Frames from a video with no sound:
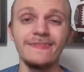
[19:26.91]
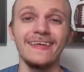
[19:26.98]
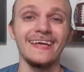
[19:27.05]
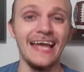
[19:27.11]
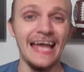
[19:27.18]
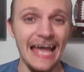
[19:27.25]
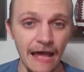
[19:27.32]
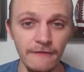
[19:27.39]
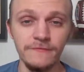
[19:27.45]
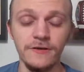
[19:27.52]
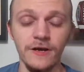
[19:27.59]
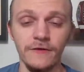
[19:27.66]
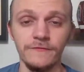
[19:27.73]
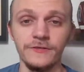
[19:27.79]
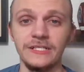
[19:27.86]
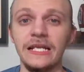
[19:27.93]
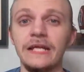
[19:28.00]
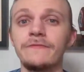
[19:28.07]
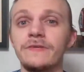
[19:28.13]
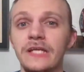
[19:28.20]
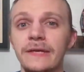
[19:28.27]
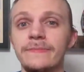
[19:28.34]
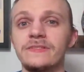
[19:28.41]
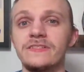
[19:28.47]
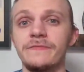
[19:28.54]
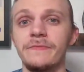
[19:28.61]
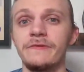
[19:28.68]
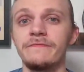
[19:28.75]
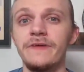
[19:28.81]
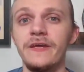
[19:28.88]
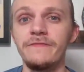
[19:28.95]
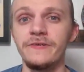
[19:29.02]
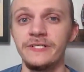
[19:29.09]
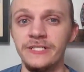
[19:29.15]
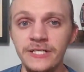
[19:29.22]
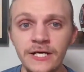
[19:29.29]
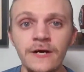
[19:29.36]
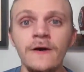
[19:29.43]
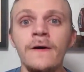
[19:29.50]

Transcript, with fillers: They have covered in every game they've been favored.